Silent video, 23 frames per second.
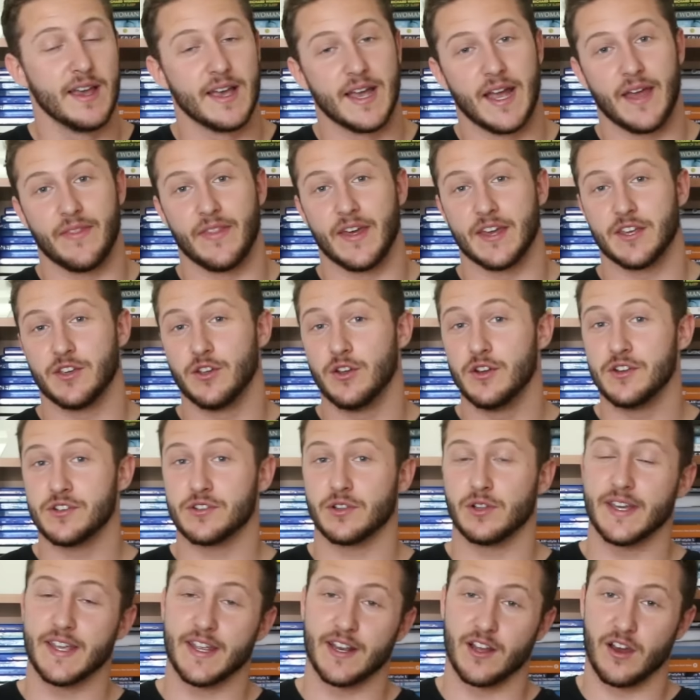and they're
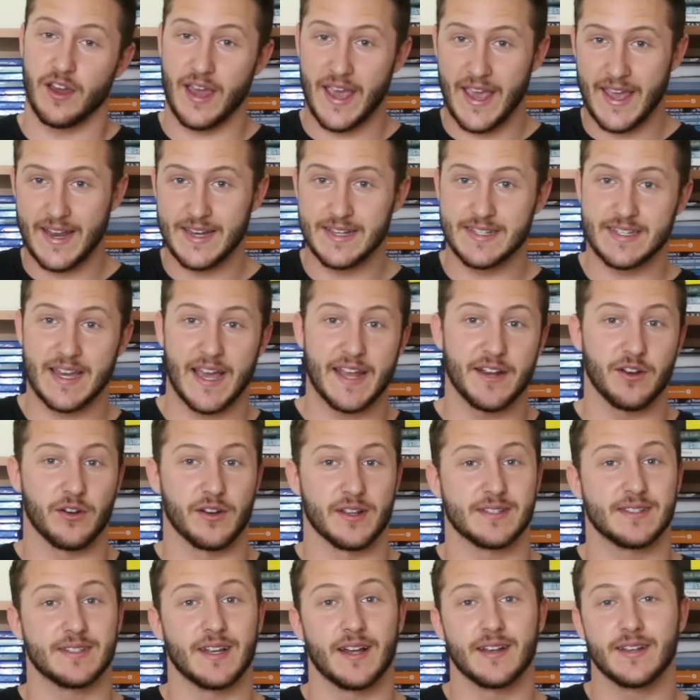usually, end date on a
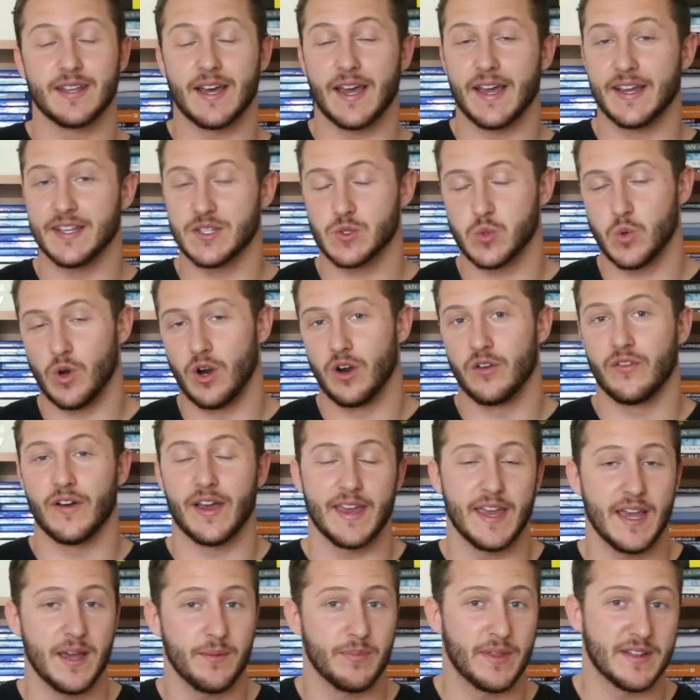Sunday at 12 AM.